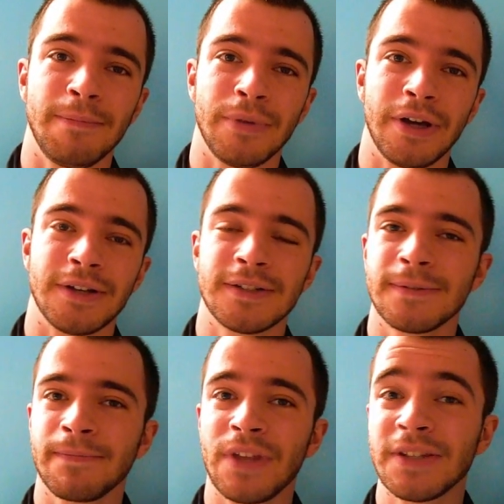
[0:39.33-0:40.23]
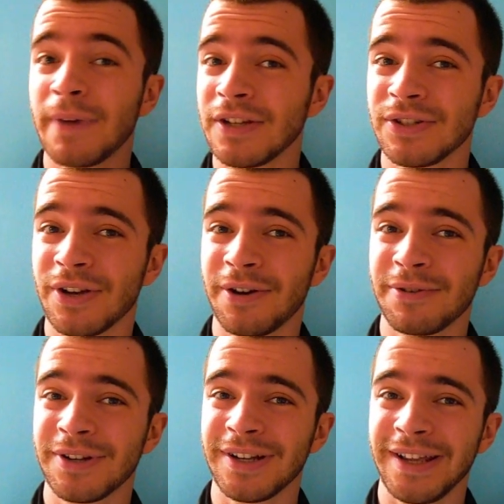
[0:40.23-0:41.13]
but it's my
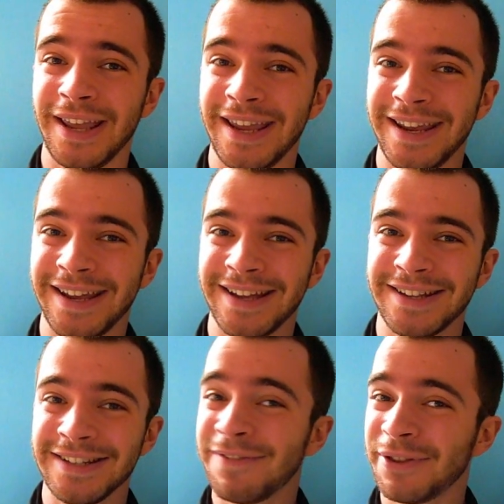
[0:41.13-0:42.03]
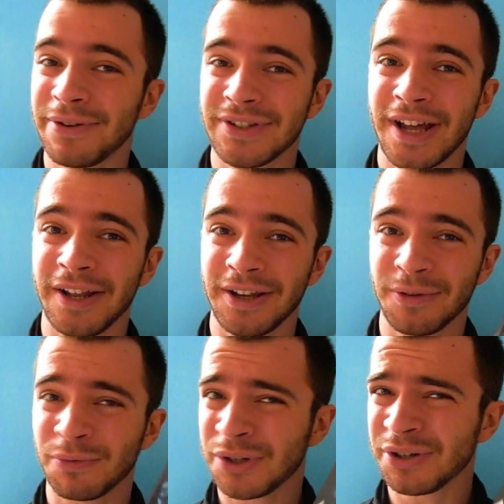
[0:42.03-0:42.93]
show, and even though it's not like a
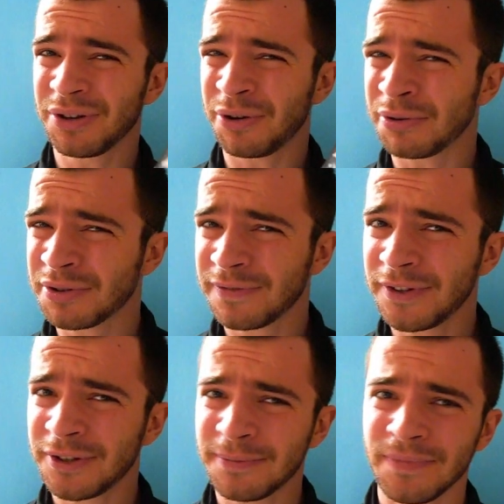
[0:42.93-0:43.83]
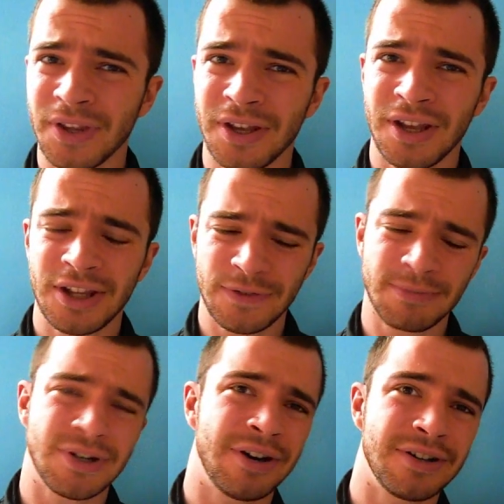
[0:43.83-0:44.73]
real horror film, it's from
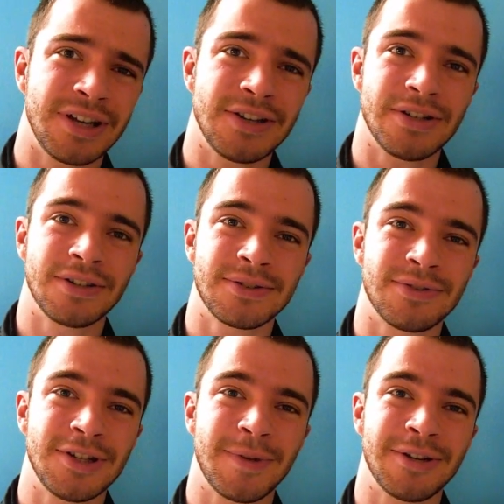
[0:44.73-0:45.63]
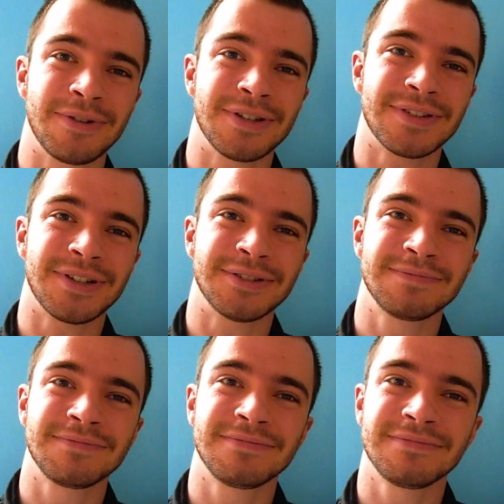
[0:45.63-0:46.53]
Tartan Asia Extreme anyways, so
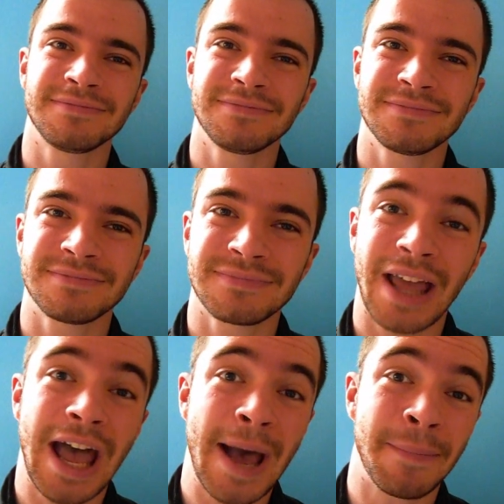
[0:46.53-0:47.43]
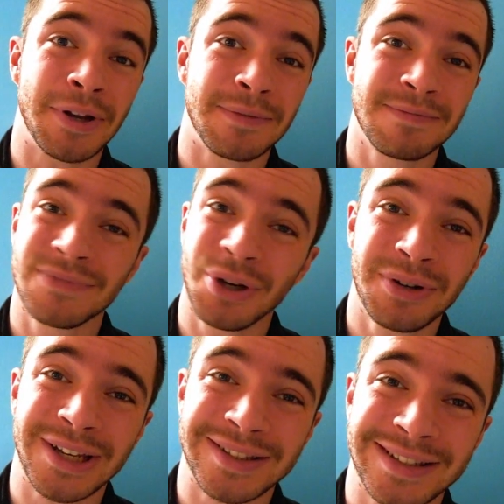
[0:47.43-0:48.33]
I'm gonna
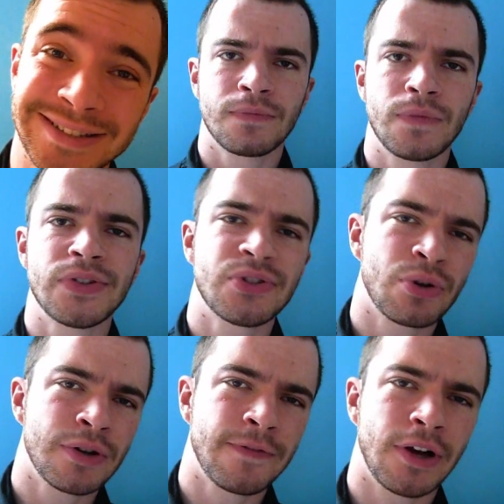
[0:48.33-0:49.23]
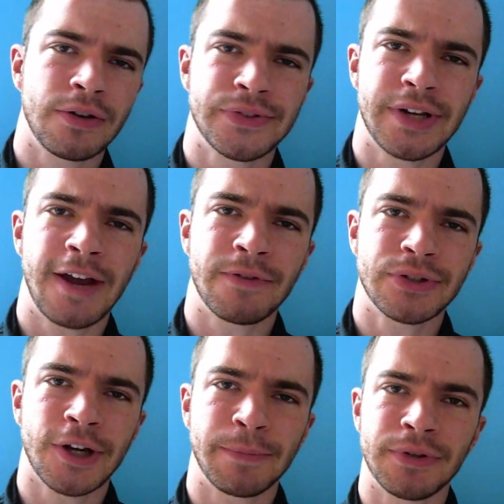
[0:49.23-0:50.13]
showcase it. The story follows an average
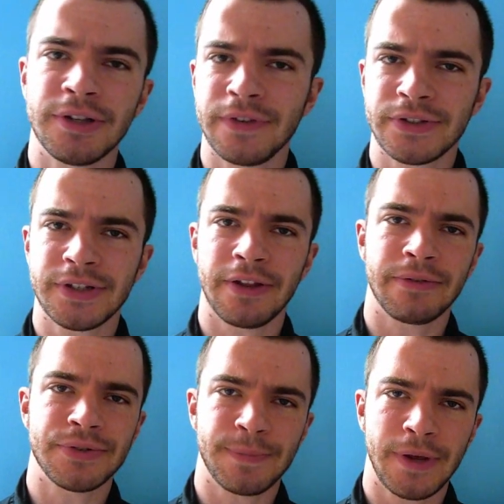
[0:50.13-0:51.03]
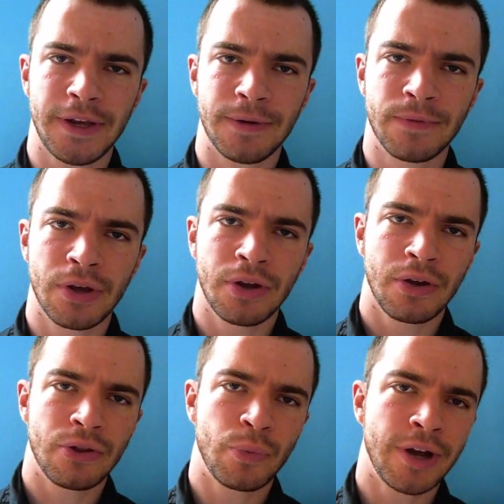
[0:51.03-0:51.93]
couple living together in Japan.
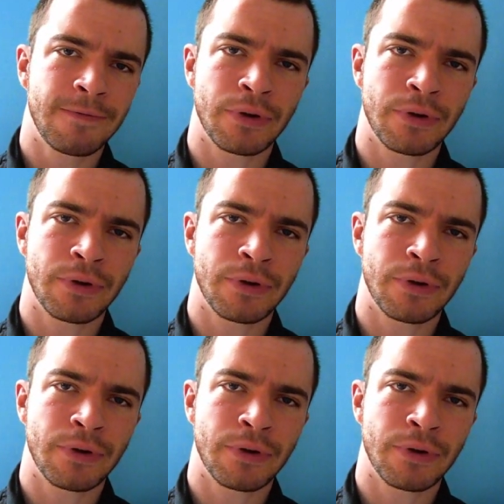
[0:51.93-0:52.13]
The wife